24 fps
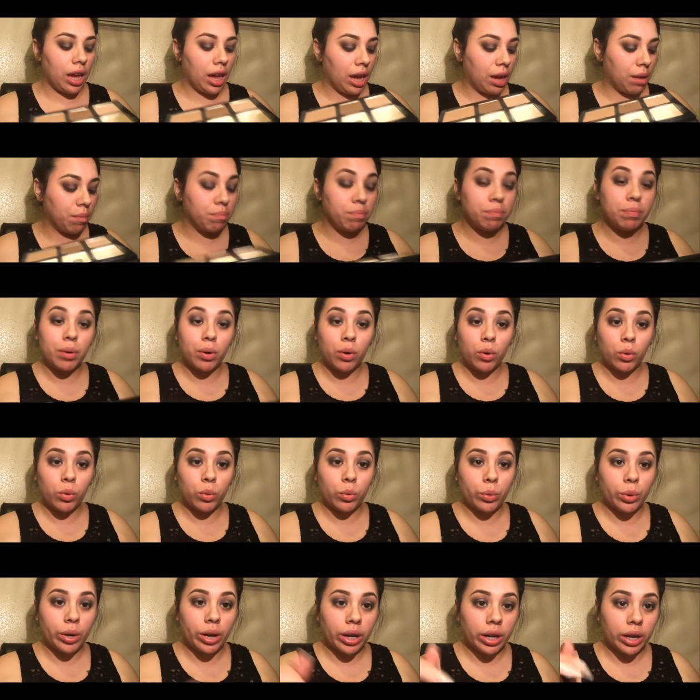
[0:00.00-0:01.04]
a
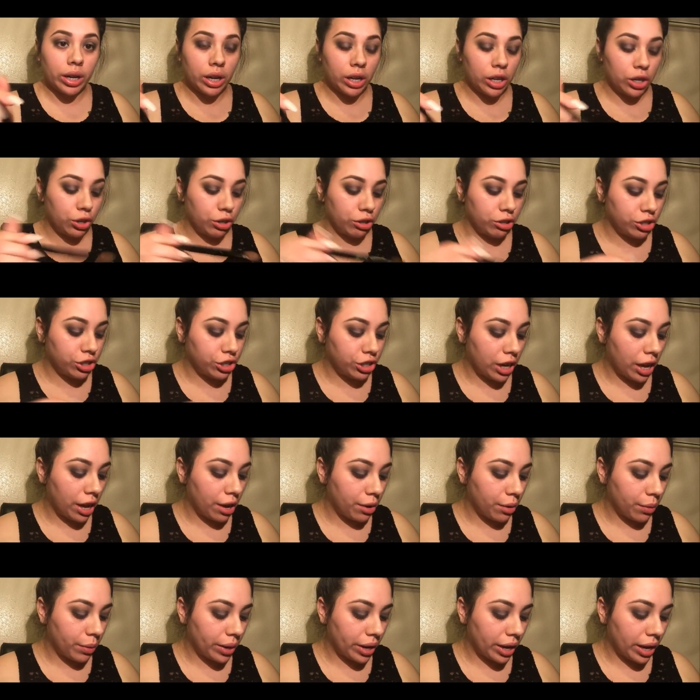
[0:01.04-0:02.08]
bone colored
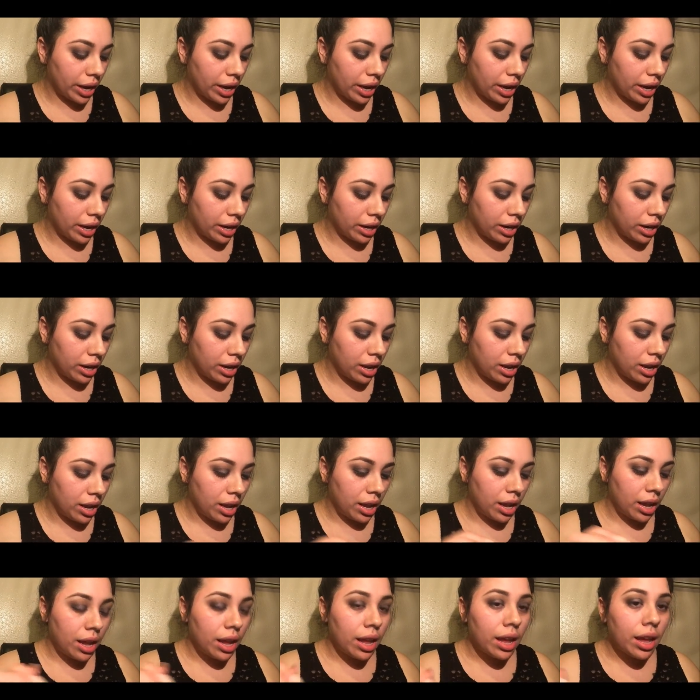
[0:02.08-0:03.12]
shadow again,
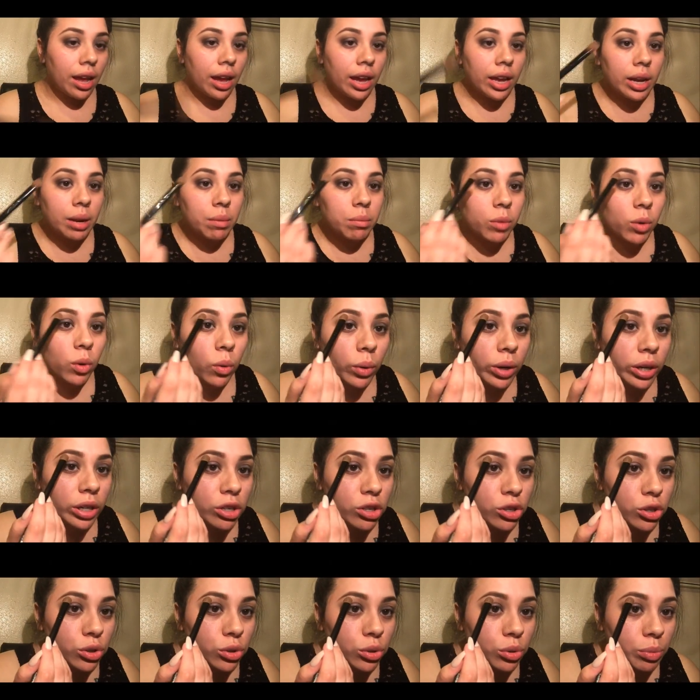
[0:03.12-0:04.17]
and I'm going
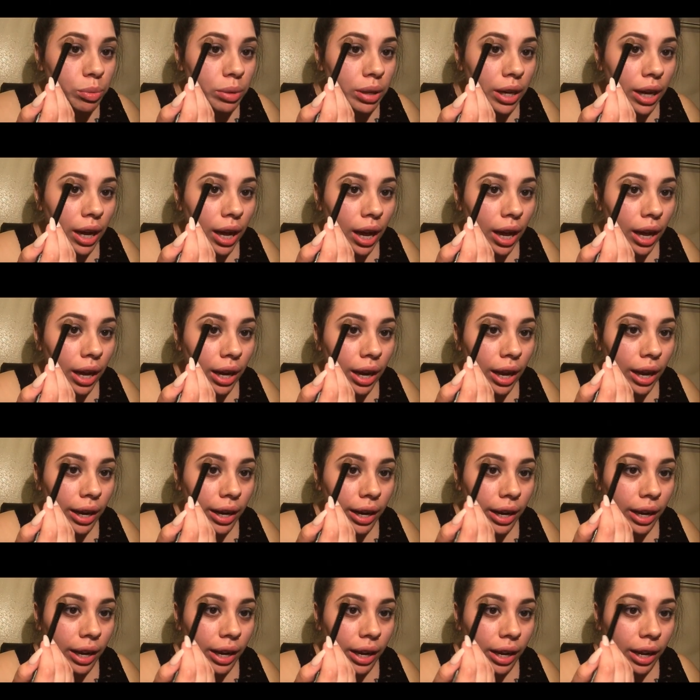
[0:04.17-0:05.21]
to be
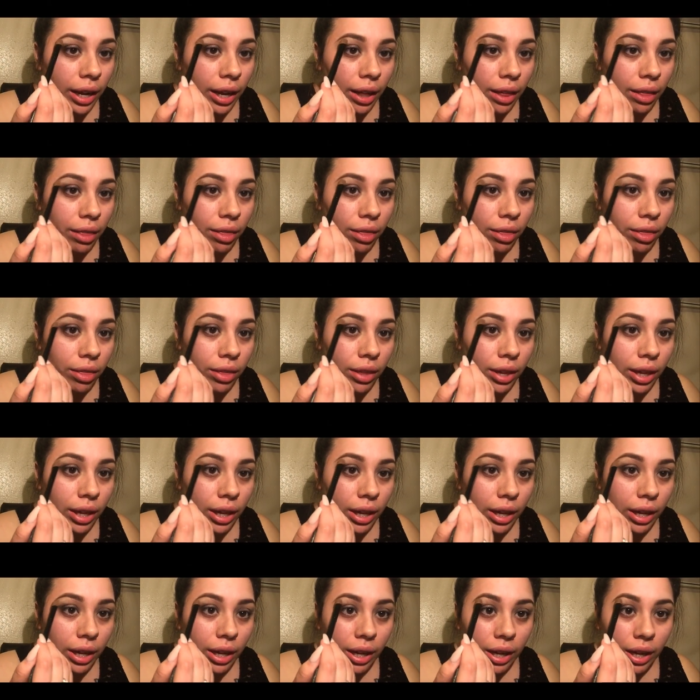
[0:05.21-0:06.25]
highlighting
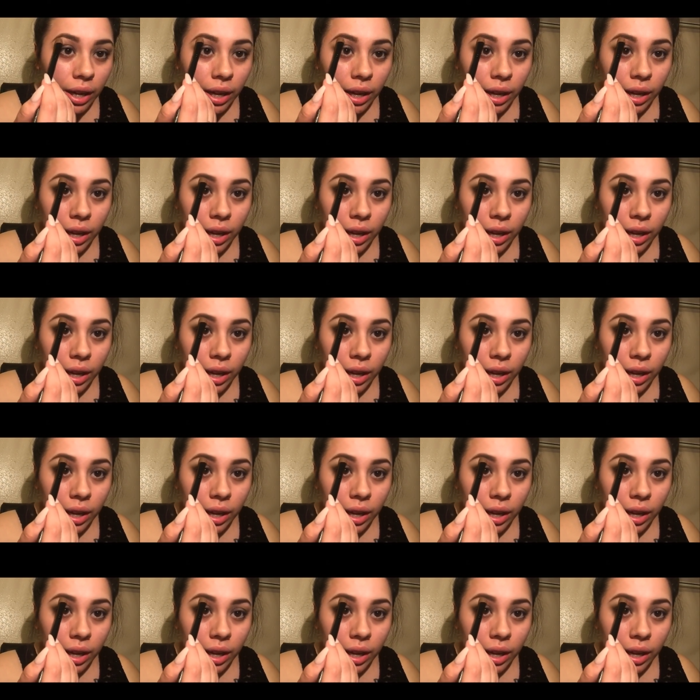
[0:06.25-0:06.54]
the